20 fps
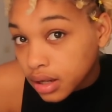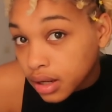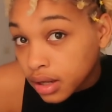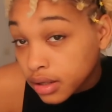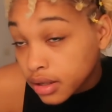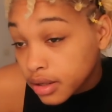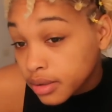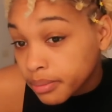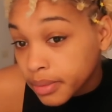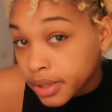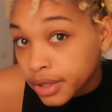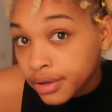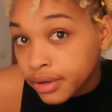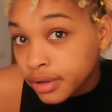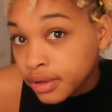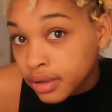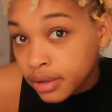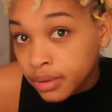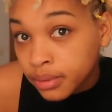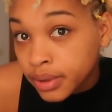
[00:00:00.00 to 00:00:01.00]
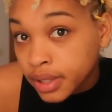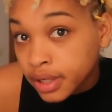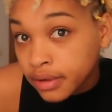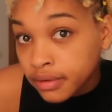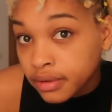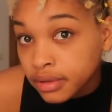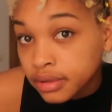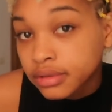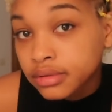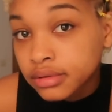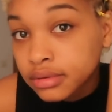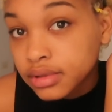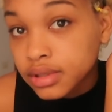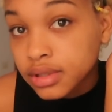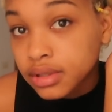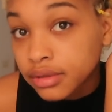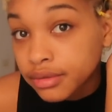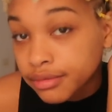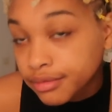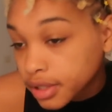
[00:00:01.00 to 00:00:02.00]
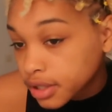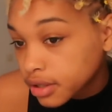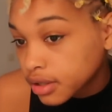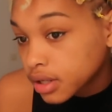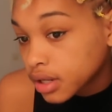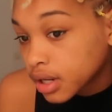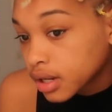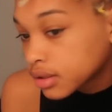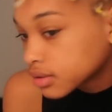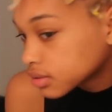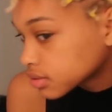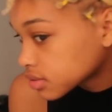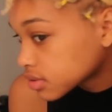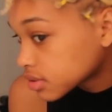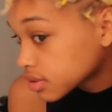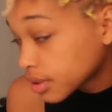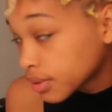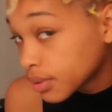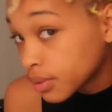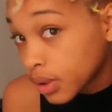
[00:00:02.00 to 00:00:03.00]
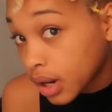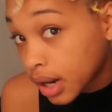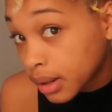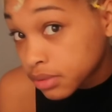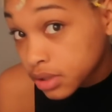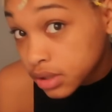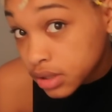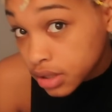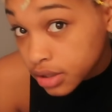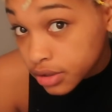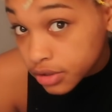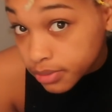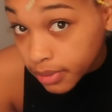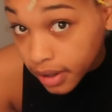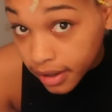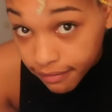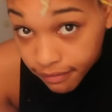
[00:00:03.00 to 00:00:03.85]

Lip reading: another mirror or whatever to figure it out, so I'm just gonna use my